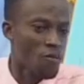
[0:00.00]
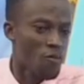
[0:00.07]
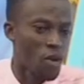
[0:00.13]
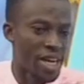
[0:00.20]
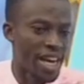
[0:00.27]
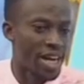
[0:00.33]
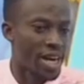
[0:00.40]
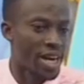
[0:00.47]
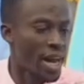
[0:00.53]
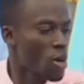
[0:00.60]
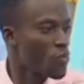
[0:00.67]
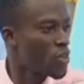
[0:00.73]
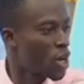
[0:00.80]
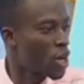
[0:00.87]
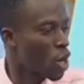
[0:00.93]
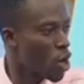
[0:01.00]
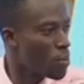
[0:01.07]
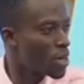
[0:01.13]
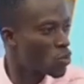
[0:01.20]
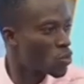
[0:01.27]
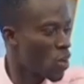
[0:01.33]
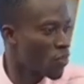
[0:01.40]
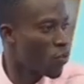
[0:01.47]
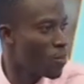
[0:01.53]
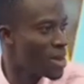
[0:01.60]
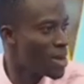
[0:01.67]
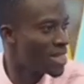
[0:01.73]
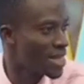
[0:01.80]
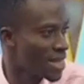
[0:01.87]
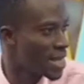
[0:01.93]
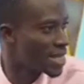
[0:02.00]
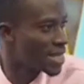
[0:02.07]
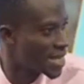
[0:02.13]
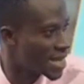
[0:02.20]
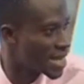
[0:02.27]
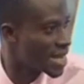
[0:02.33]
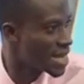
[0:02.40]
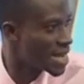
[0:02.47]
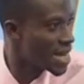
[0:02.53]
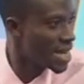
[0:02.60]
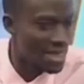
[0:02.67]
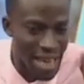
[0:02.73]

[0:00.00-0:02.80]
for the kind of economic transformation you're seeking?